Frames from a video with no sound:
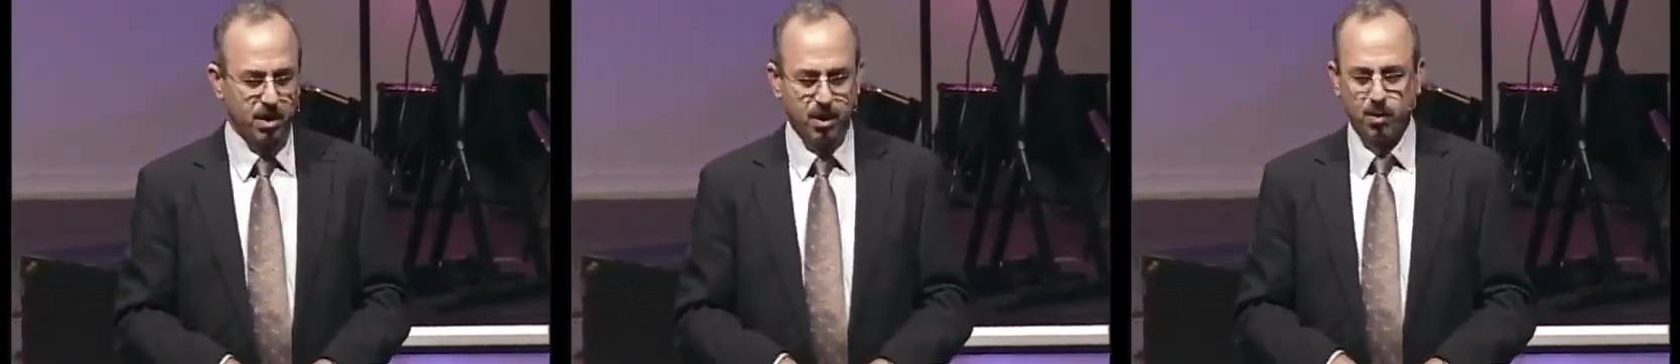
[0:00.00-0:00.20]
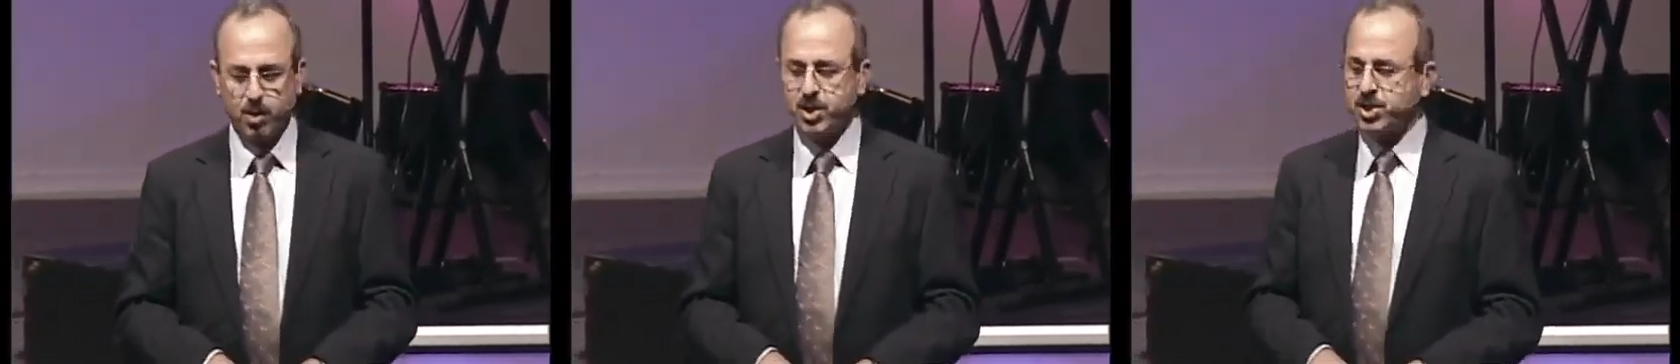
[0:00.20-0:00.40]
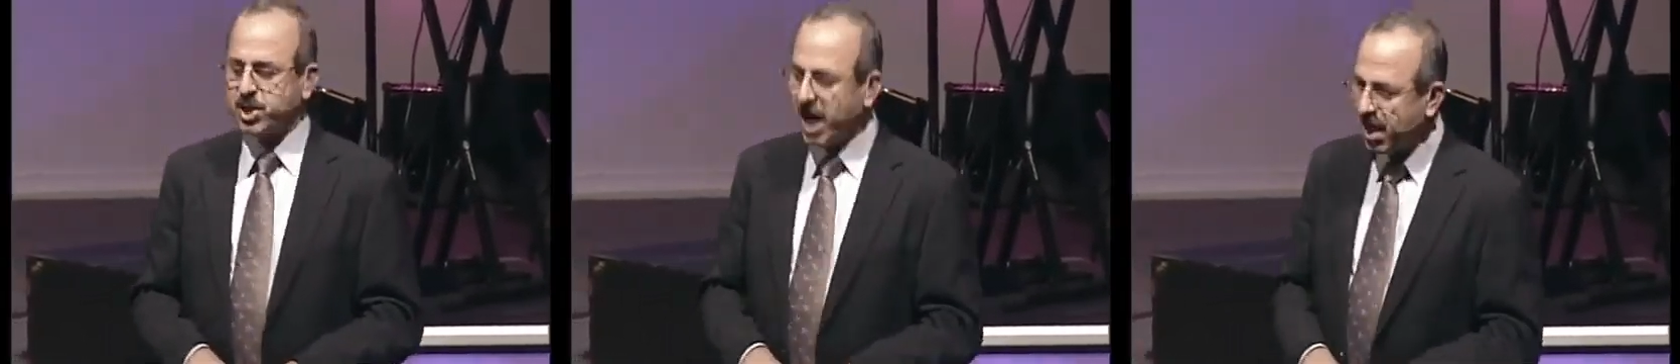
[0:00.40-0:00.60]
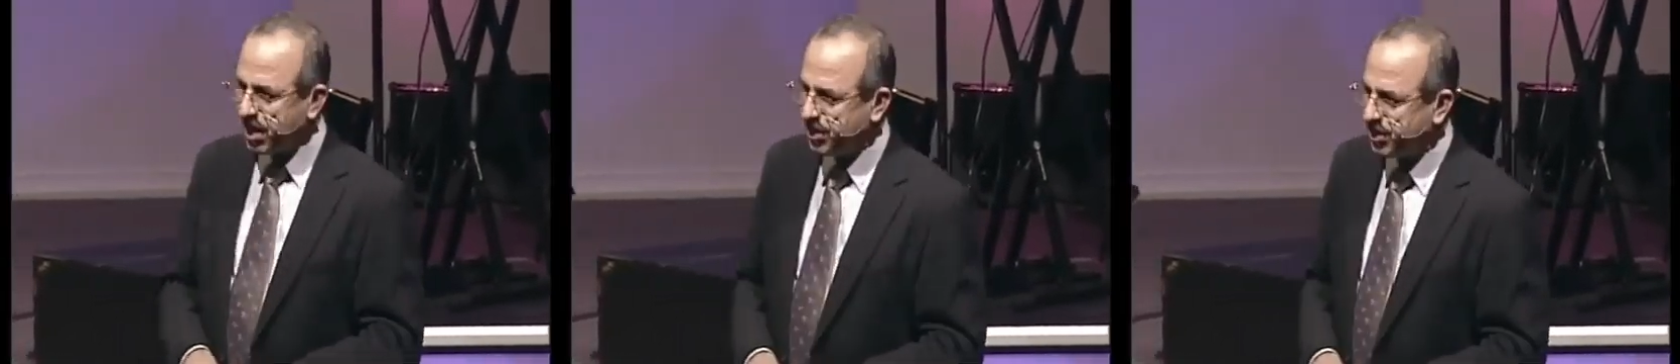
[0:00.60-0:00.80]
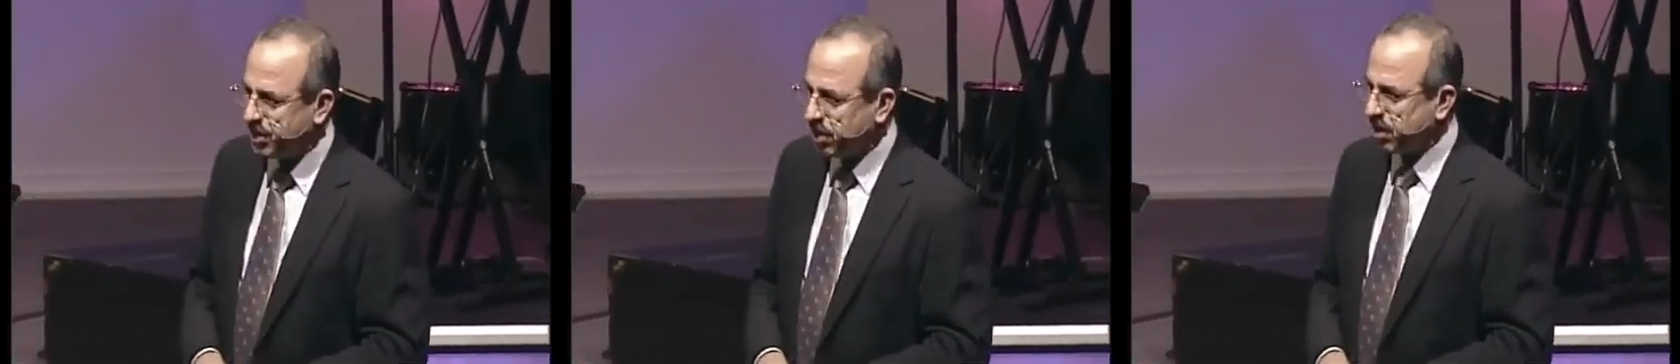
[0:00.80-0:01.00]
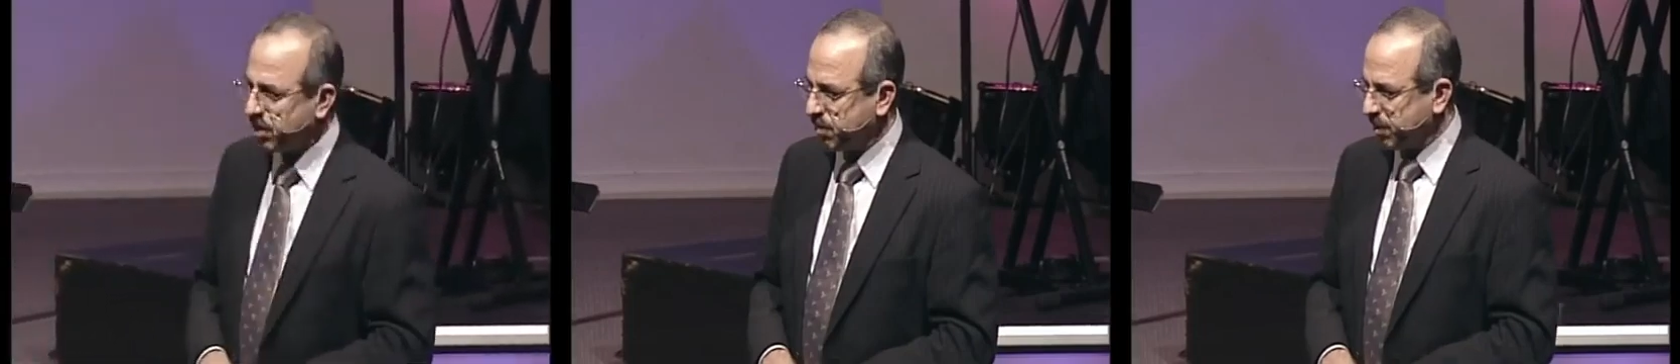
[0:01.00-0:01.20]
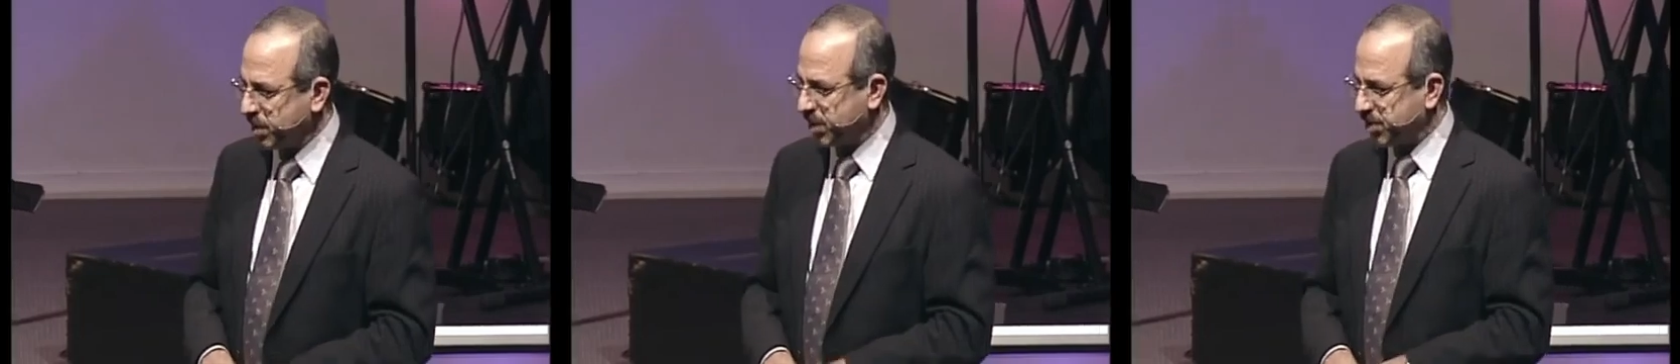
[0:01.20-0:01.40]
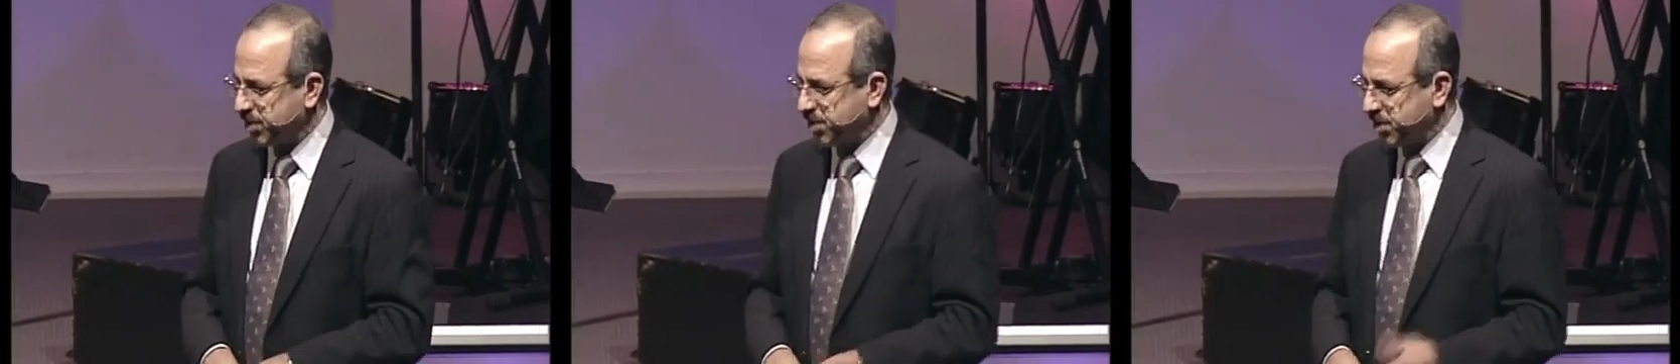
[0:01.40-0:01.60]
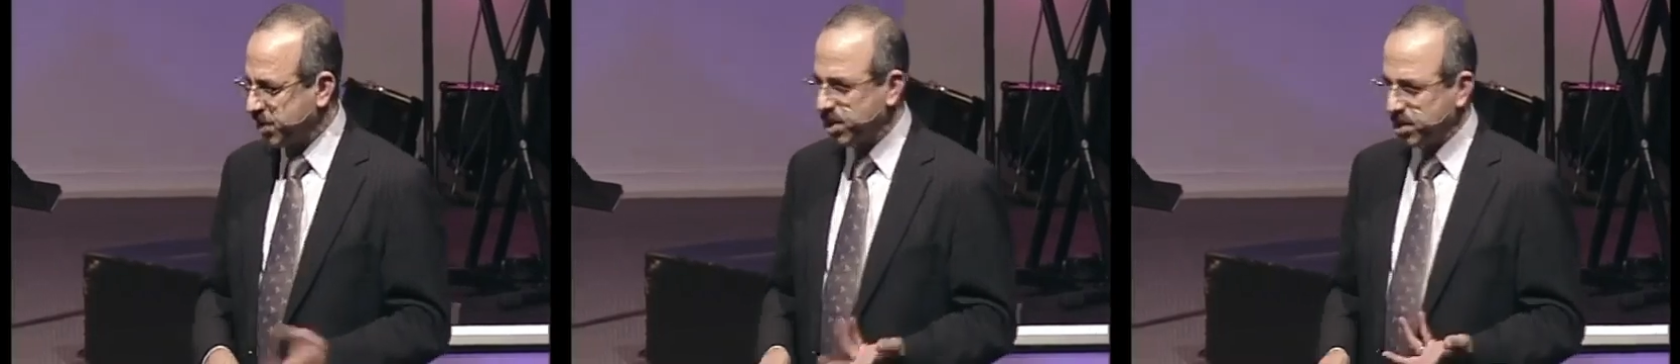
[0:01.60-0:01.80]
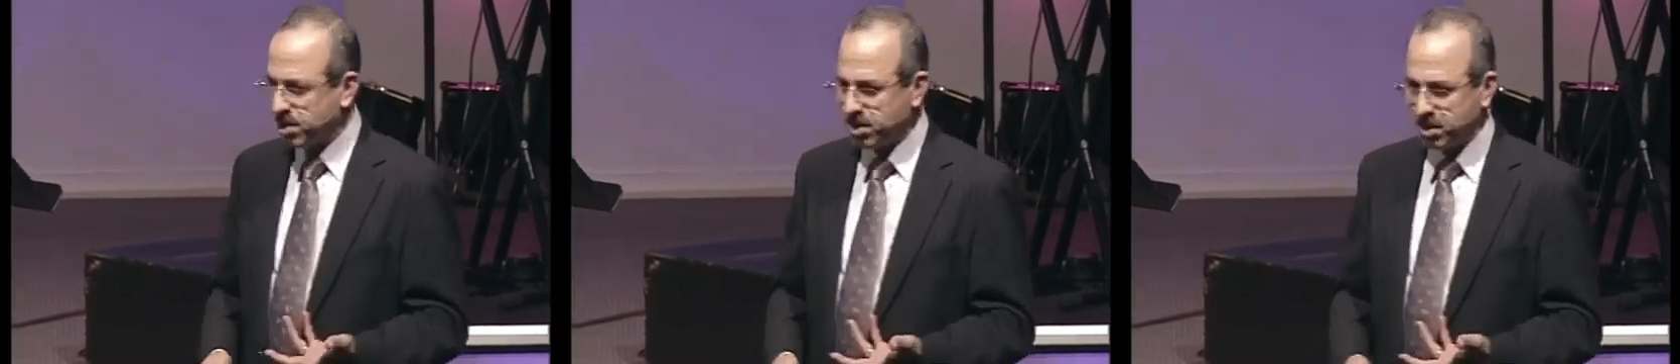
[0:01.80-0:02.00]
But challenging because
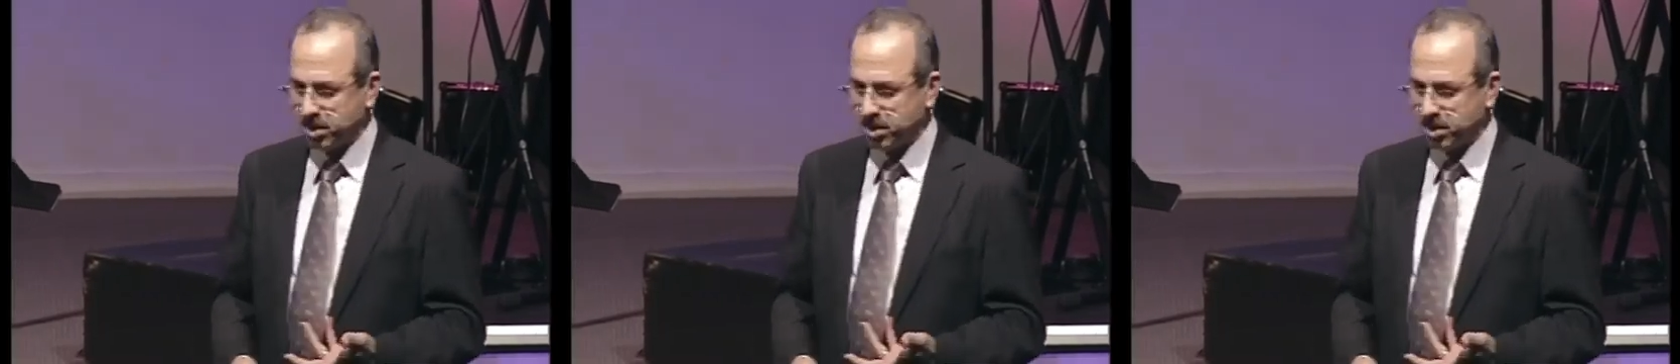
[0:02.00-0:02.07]
church